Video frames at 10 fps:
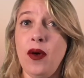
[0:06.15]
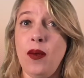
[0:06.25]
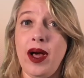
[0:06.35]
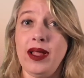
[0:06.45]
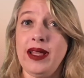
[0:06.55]

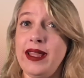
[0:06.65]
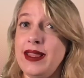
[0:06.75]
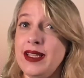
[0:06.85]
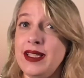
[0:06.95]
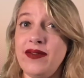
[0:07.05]
Well, in
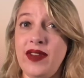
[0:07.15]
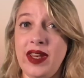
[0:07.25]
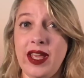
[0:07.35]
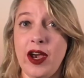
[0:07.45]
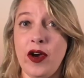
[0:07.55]
this
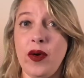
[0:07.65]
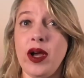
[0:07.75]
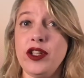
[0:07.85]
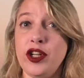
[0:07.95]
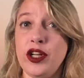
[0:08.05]
video,
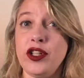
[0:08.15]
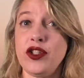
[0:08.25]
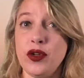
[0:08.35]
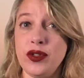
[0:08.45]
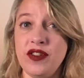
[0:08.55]
attorney
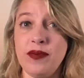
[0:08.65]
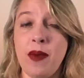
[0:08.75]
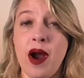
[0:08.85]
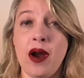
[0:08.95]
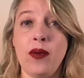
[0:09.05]
Joseph
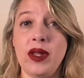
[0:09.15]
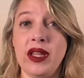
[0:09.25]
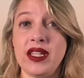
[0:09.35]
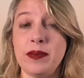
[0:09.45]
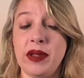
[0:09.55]
Marra will
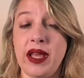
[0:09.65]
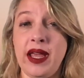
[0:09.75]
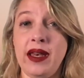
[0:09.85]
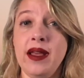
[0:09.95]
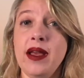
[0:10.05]

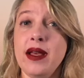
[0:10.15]
explain